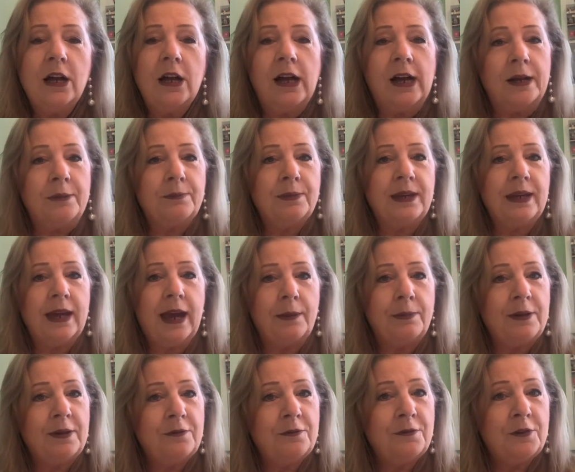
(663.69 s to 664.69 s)
I'd be
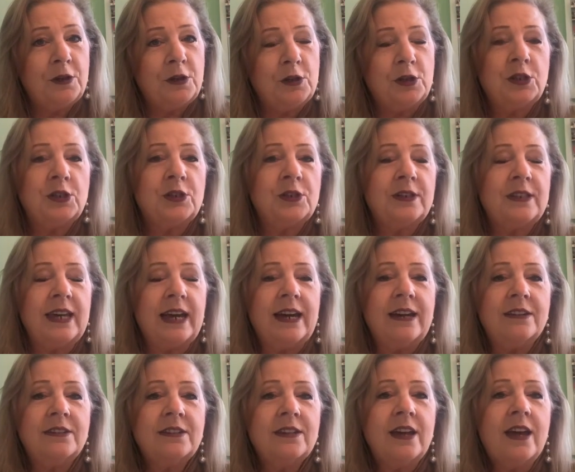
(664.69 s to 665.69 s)
happy for you to do
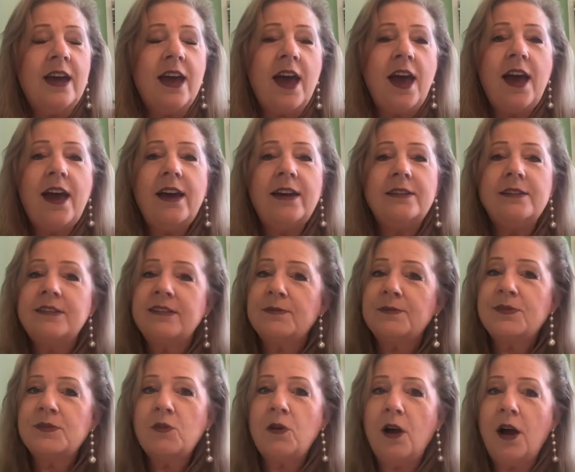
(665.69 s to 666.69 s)
that. And
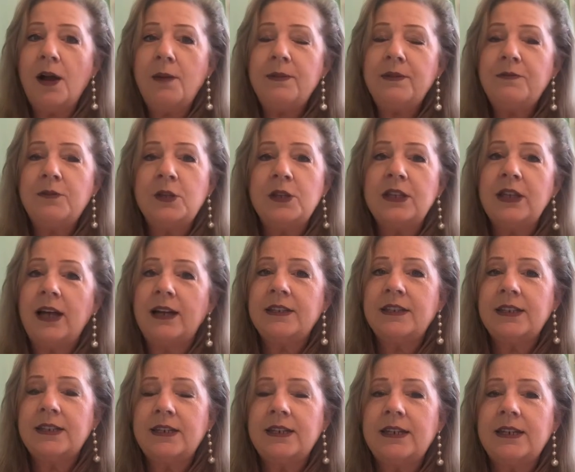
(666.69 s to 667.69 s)
subscribe if you'd like
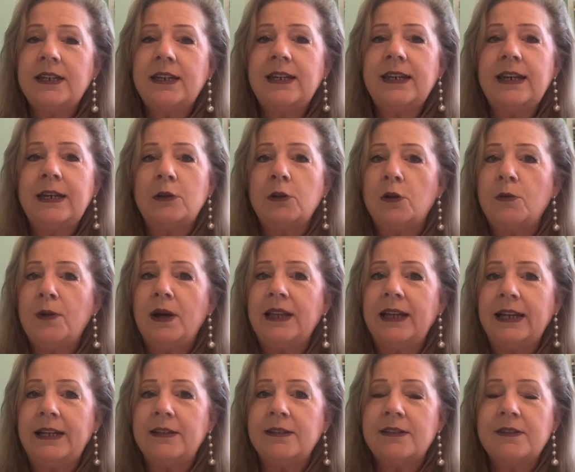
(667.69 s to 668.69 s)
to get all my
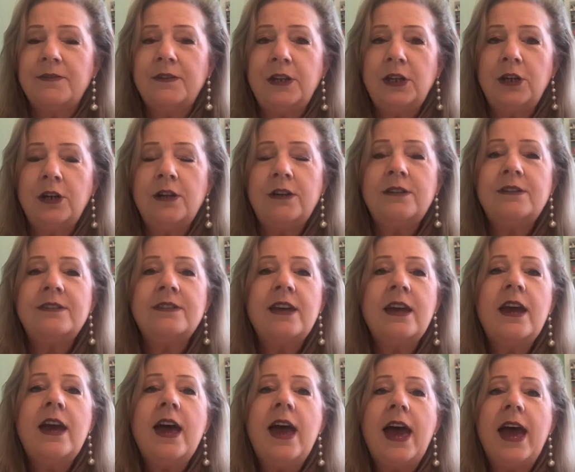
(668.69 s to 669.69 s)
latest videos.
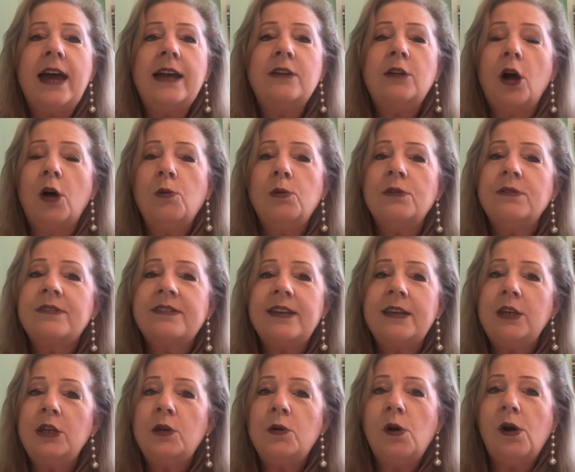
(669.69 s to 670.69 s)
And I will
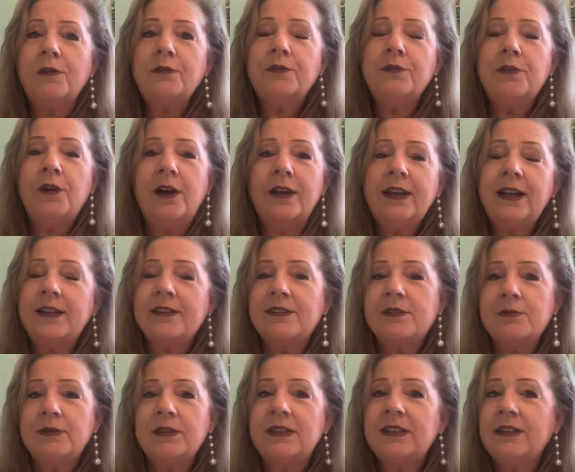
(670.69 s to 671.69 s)
see you on Friday.
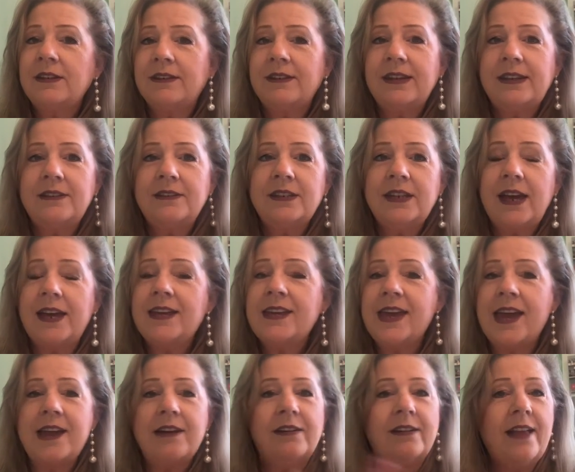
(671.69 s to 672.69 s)
So until then, take
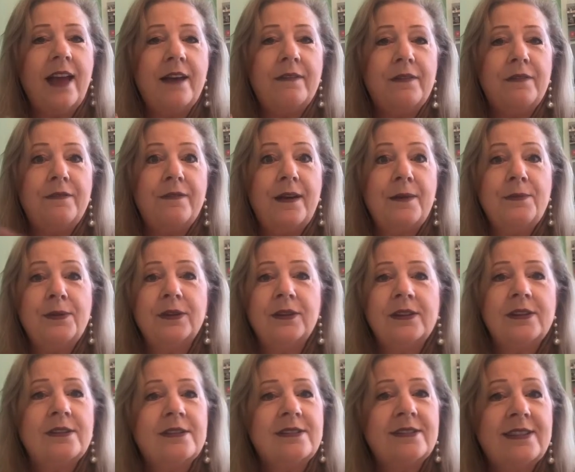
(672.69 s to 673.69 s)
care and have a
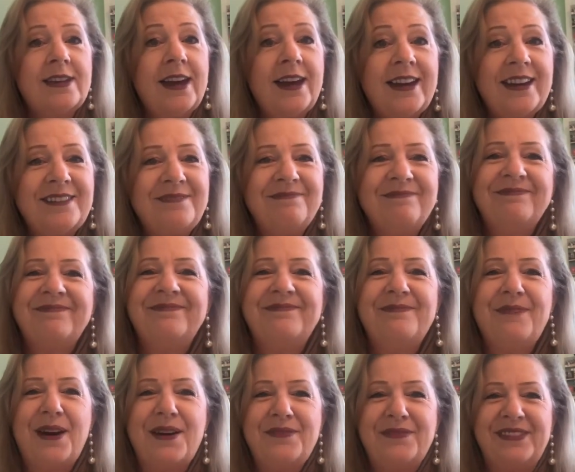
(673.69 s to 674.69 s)
fabulous day.
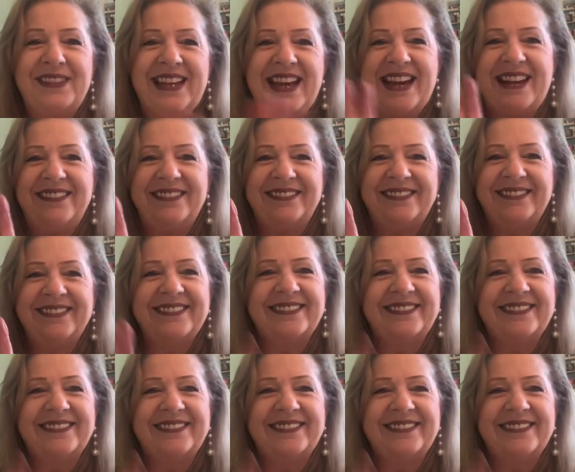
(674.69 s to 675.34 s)
Bye for now.